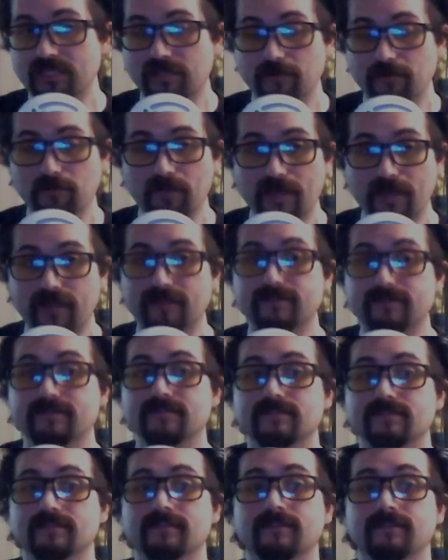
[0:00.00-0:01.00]

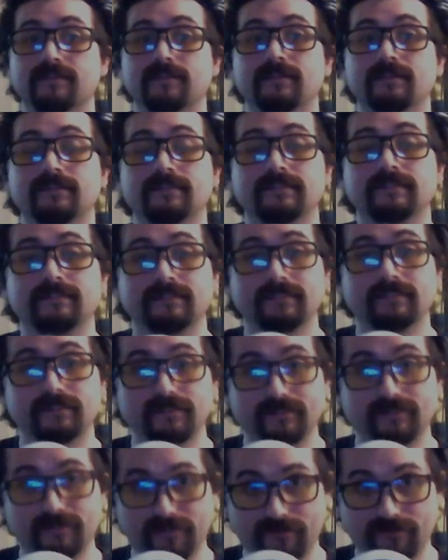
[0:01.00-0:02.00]
obeyance
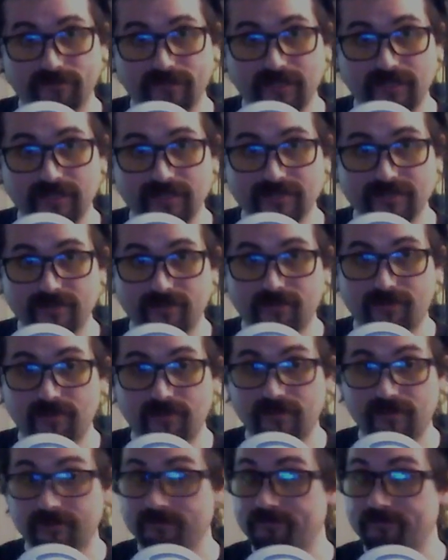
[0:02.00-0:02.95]
of God's law.